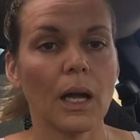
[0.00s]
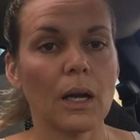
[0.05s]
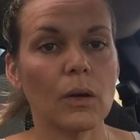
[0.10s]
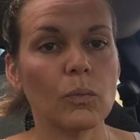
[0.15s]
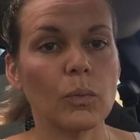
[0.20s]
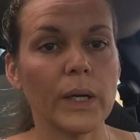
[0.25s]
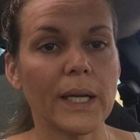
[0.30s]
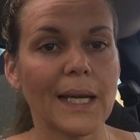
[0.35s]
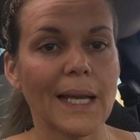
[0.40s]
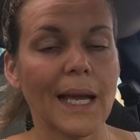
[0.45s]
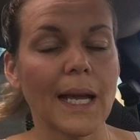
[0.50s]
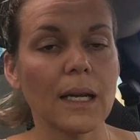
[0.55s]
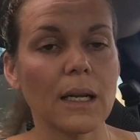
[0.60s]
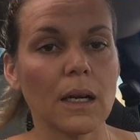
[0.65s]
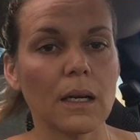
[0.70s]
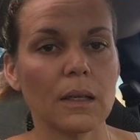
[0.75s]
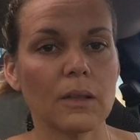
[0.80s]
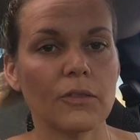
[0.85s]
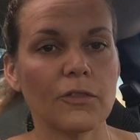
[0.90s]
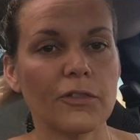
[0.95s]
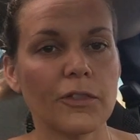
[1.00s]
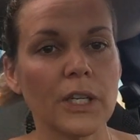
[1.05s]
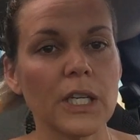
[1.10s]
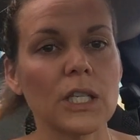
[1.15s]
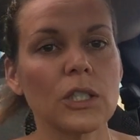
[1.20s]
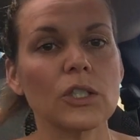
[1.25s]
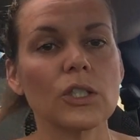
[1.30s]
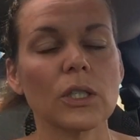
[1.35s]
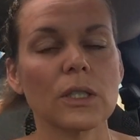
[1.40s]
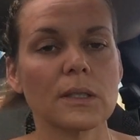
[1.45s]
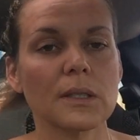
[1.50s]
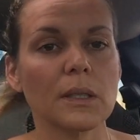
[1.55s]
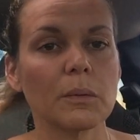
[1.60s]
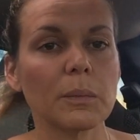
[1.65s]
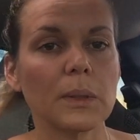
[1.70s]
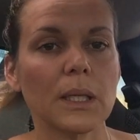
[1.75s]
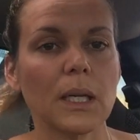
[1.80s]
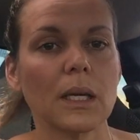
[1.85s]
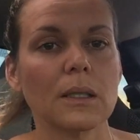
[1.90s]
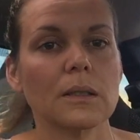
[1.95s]
And we cannot infringe on
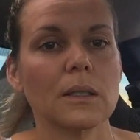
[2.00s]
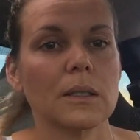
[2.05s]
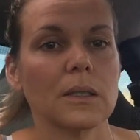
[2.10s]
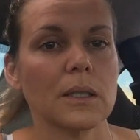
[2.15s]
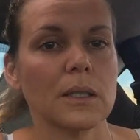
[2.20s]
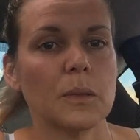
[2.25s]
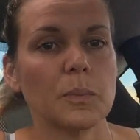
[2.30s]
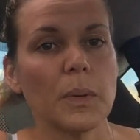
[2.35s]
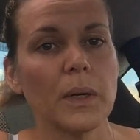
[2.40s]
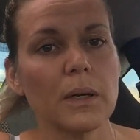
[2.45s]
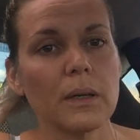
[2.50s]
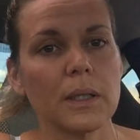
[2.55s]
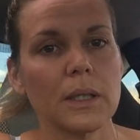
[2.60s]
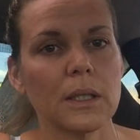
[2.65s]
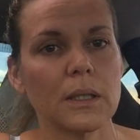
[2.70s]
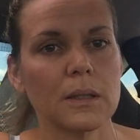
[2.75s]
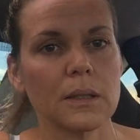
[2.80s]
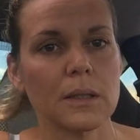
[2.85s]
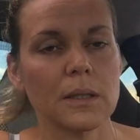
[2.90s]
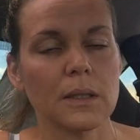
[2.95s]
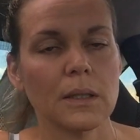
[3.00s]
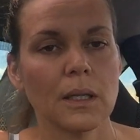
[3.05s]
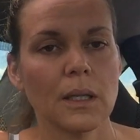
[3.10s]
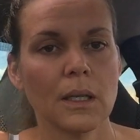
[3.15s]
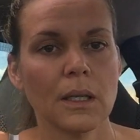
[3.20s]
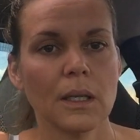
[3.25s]
somebody else's experience.